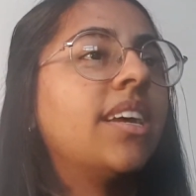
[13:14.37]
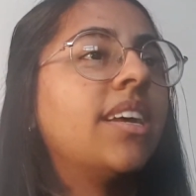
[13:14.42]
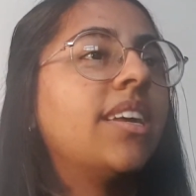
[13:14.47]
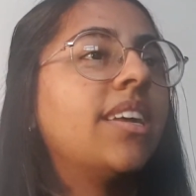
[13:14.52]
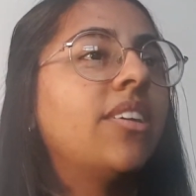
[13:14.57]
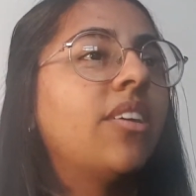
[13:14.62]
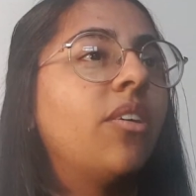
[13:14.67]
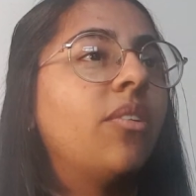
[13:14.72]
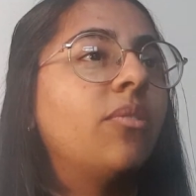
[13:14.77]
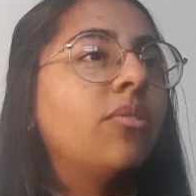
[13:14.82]

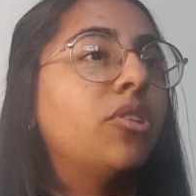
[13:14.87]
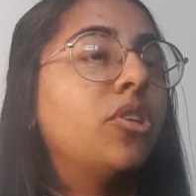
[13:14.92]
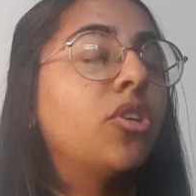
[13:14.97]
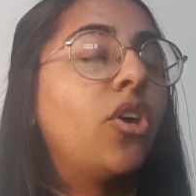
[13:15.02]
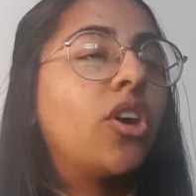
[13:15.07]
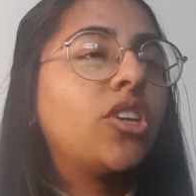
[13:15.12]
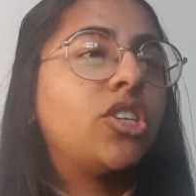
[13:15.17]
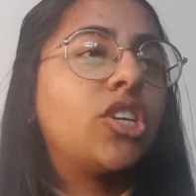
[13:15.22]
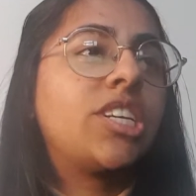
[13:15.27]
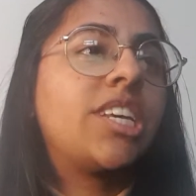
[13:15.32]
you're
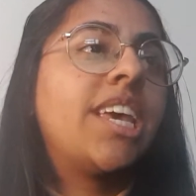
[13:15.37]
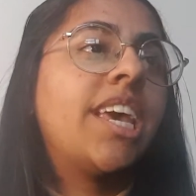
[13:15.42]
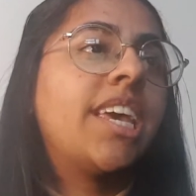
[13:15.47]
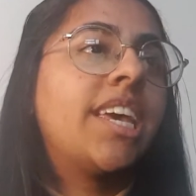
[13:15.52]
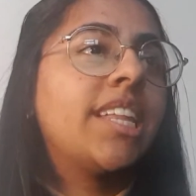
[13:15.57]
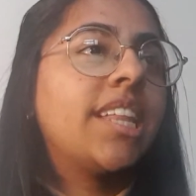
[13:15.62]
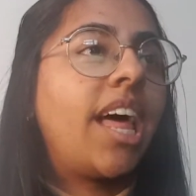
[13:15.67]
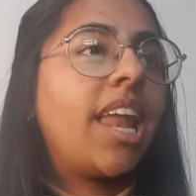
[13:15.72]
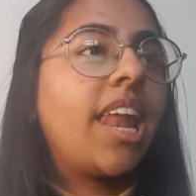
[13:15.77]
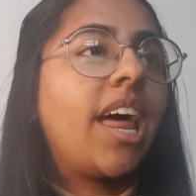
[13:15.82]
not just
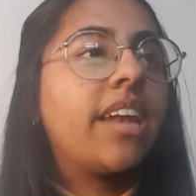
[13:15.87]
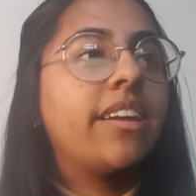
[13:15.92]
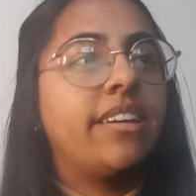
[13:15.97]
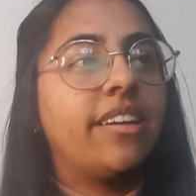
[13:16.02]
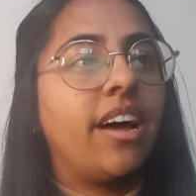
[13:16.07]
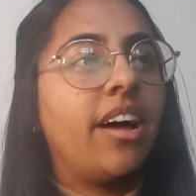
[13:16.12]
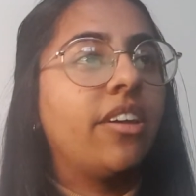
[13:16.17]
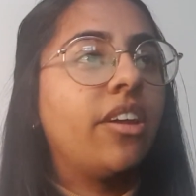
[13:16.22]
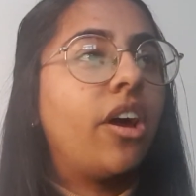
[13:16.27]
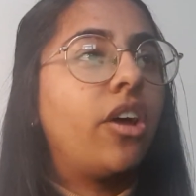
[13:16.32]
kicking that ladder
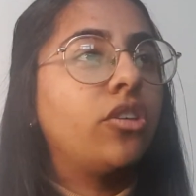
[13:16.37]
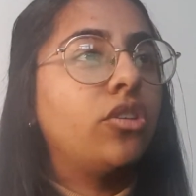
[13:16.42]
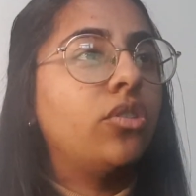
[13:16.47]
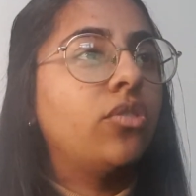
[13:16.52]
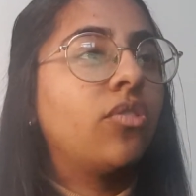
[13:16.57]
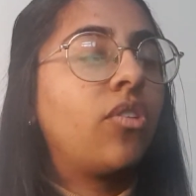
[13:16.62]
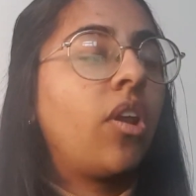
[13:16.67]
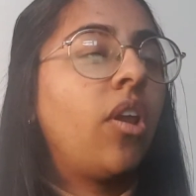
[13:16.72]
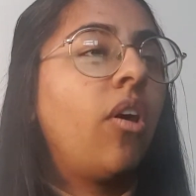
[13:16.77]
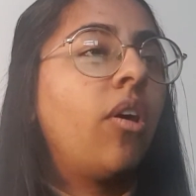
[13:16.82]
down now,
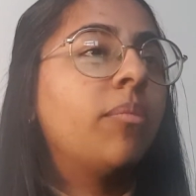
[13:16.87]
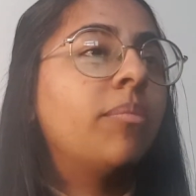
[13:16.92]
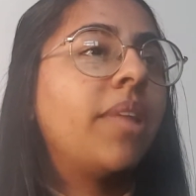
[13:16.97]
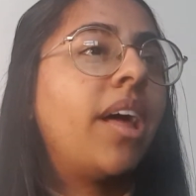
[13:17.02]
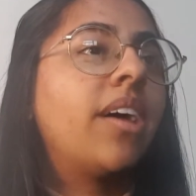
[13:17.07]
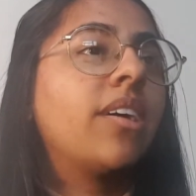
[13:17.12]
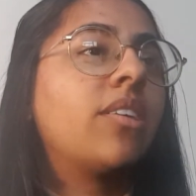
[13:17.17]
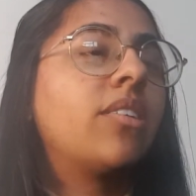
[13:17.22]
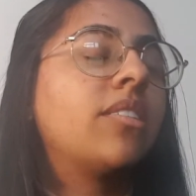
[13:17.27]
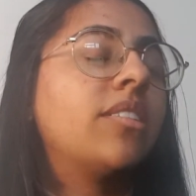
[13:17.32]
you've climbed
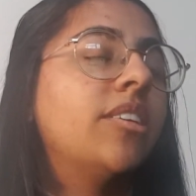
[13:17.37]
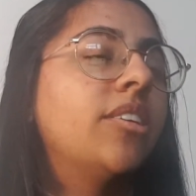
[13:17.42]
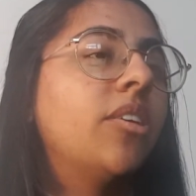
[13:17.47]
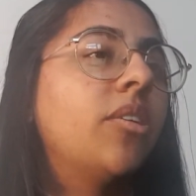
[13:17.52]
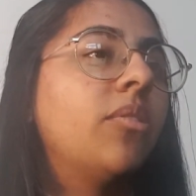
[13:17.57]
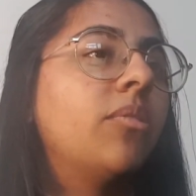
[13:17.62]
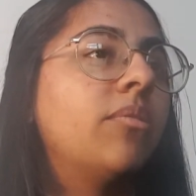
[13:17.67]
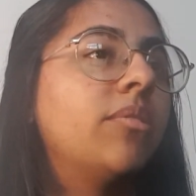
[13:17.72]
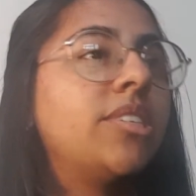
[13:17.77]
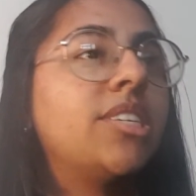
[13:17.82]
that,
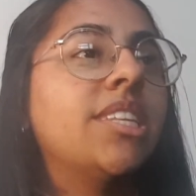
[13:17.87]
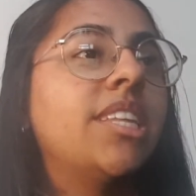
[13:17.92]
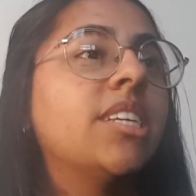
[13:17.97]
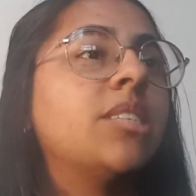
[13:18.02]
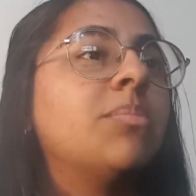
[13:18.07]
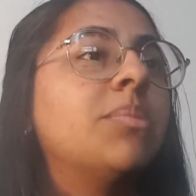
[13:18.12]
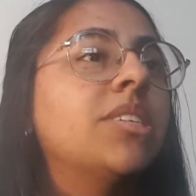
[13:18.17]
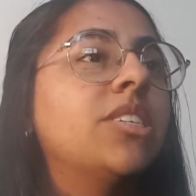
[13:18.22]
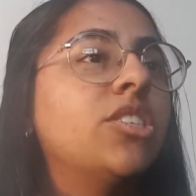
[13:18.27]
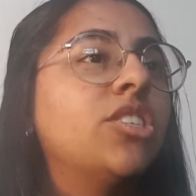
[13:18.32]
to
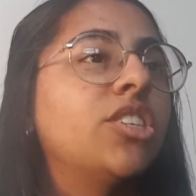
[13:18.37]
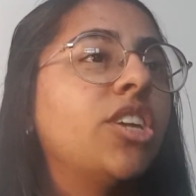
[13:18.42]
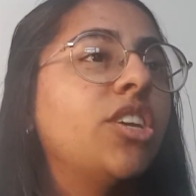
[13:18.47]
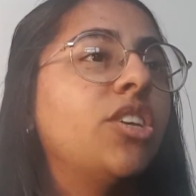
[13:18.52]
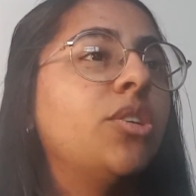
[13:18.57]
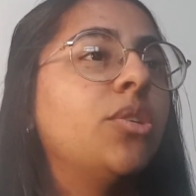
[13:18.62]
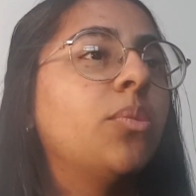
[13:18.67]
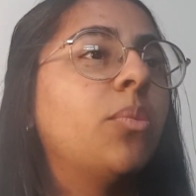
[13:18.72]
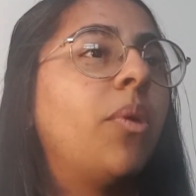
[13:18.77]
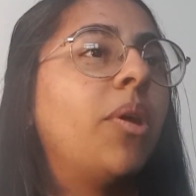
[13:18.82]
this position that
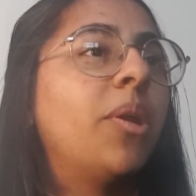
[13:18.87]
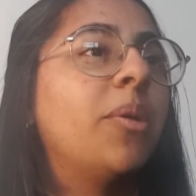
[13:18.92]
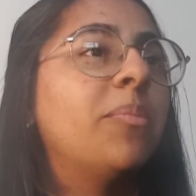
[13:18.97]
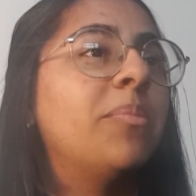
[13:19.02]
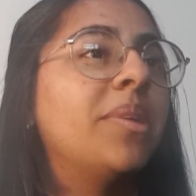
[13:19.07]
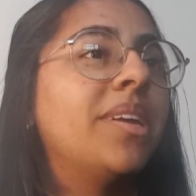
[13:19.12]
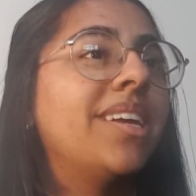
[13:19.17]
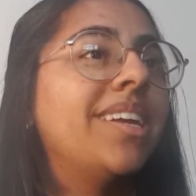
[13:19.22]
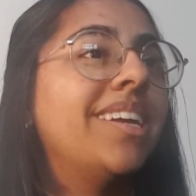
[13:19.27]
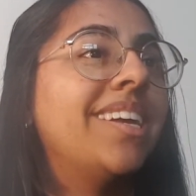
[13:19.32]
you want to
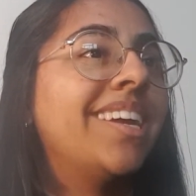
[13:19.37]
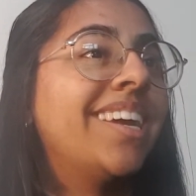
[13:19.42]
be.